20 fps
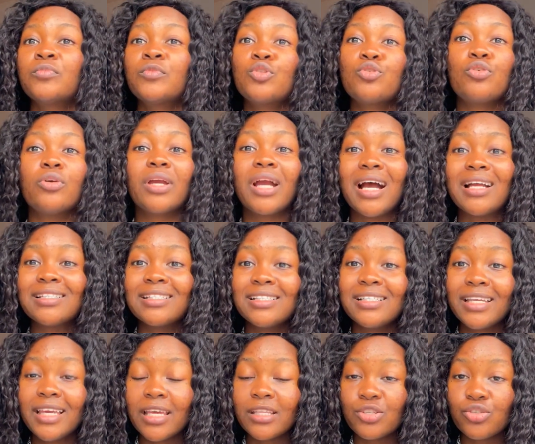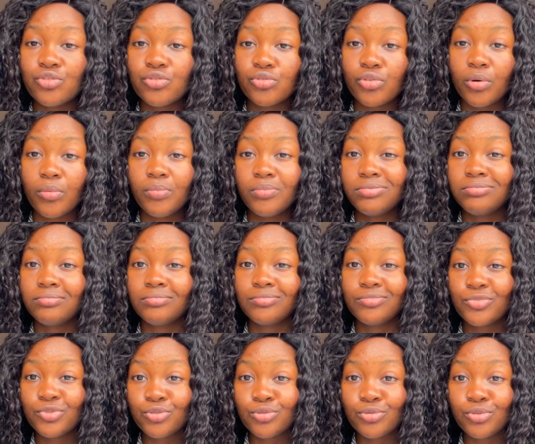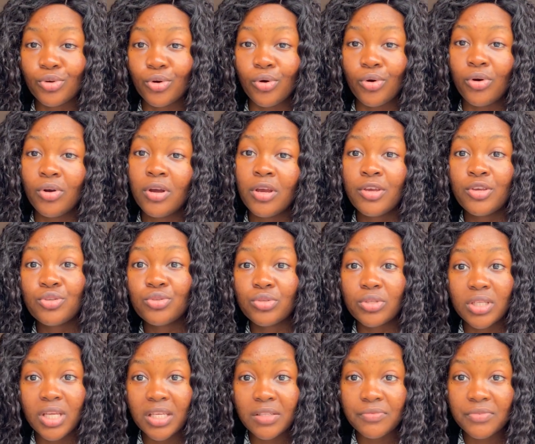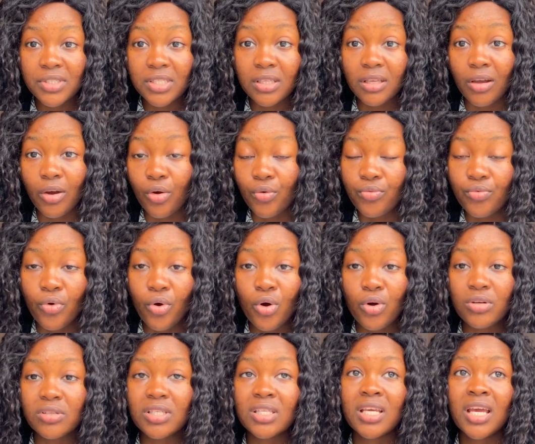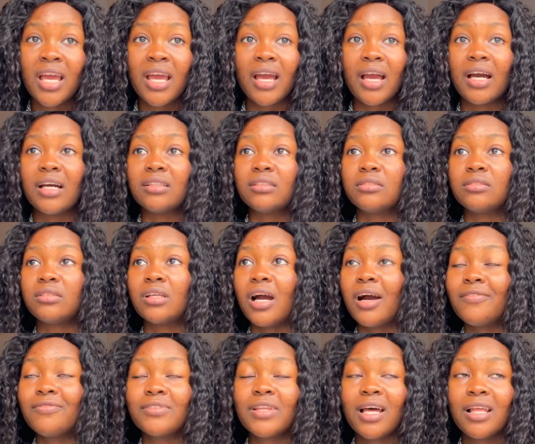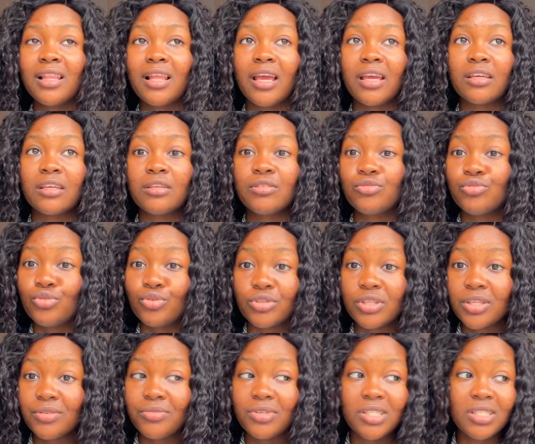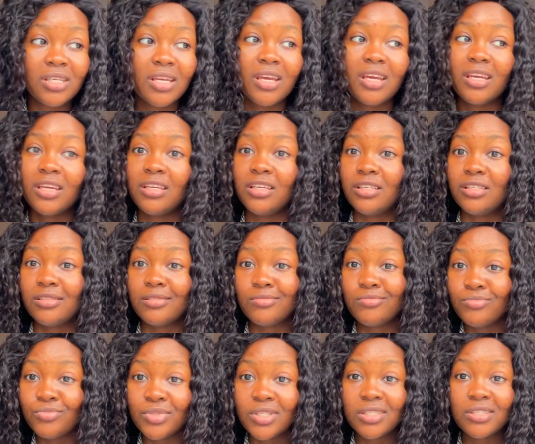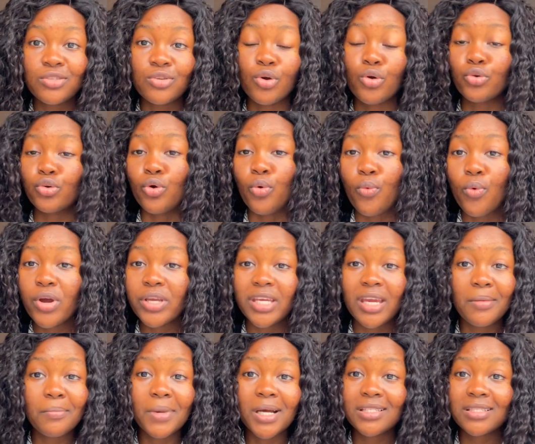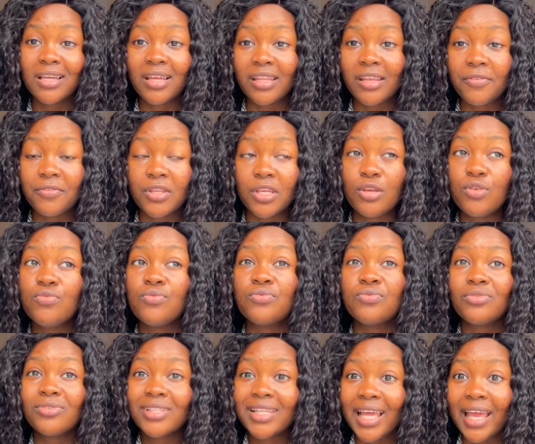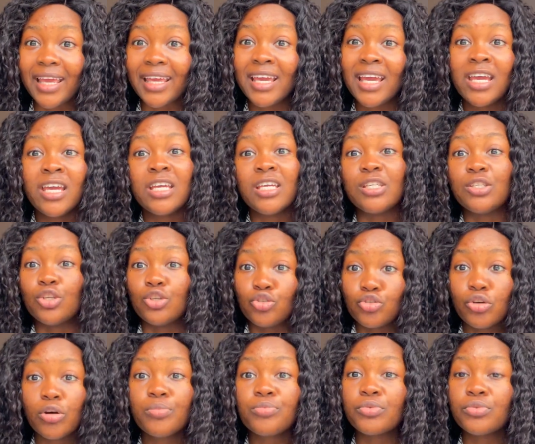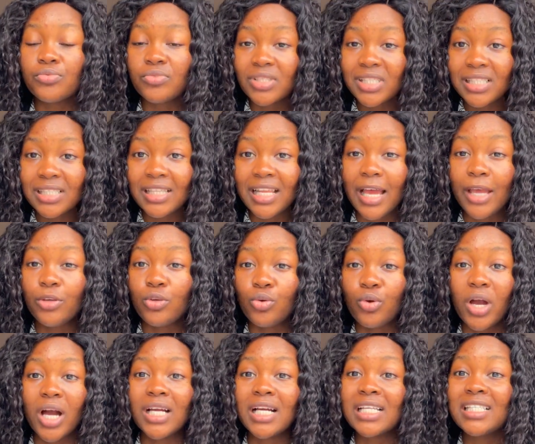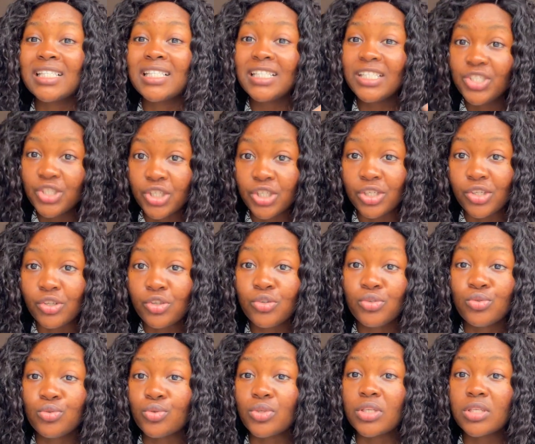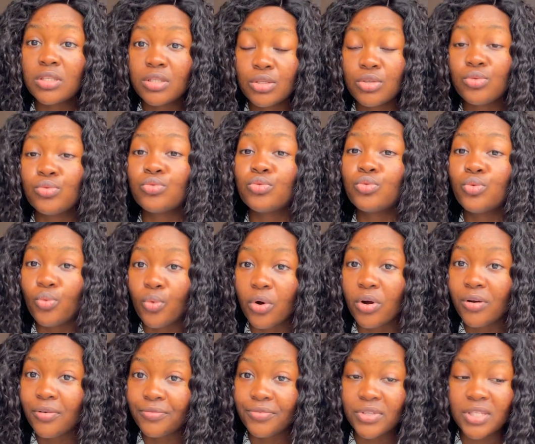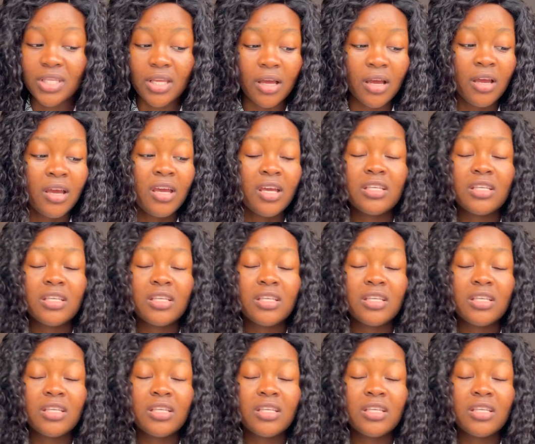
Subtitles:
So you can actually get this job through your student visa, of course, and after like your 3 year in this year, or your 1 year master and everything, if you feel like it's a job you really like, you can actually change to a skilled work visa.